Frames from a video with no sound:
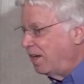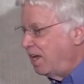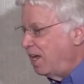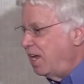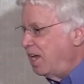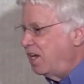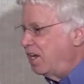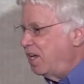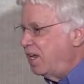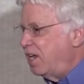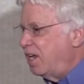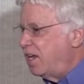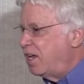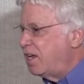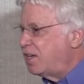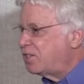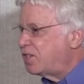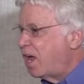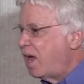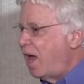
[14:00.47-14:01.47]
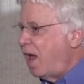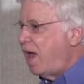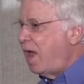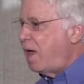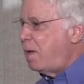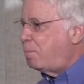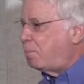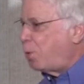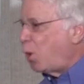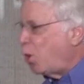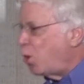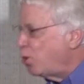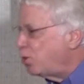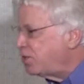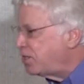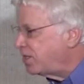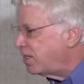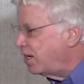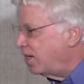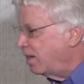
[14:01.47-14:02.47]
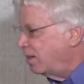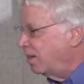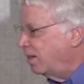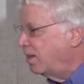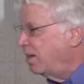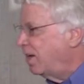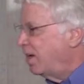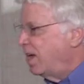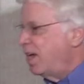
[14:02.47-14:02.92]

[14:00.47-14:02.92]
It is a person.